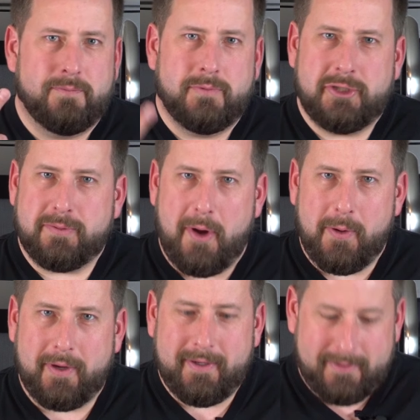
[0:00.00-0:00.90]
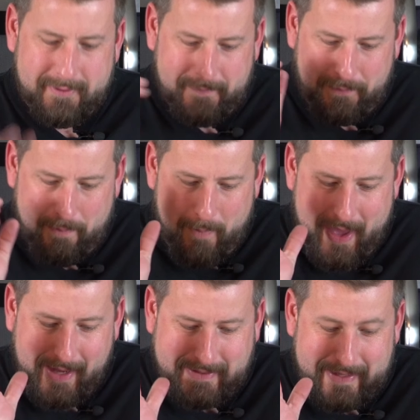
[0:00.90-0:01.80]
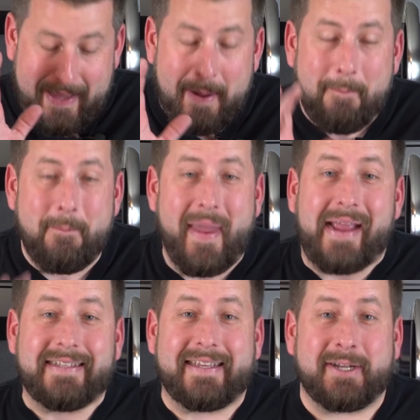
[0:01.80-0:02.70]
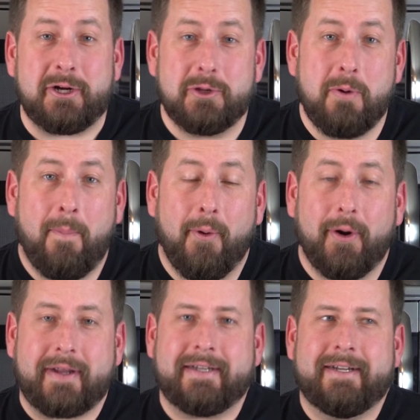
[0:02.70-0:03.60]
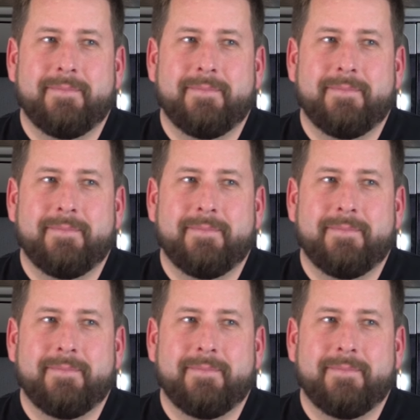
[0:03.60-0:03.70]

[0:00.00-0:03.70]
smoke makes an amazing Kalua pork.